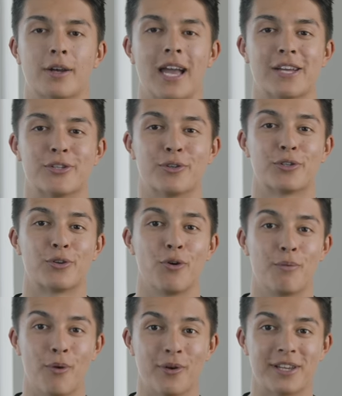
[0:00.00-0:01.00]
Okay, so the
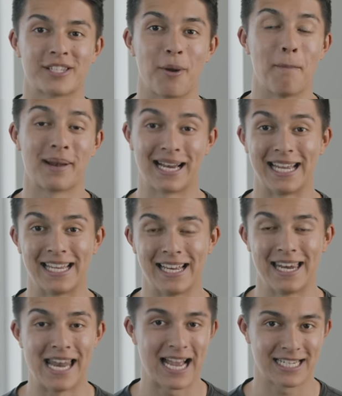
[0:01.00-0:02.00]
storyboard is
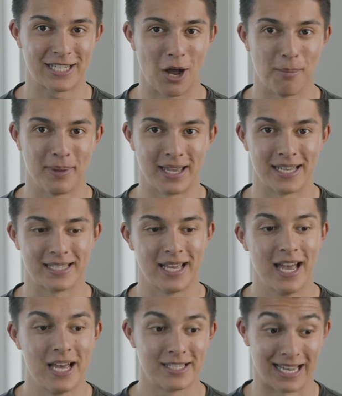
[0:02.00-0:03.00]
complete. Next up is
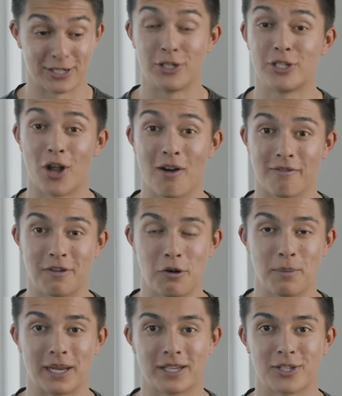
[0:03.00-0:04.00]
to actually start filming.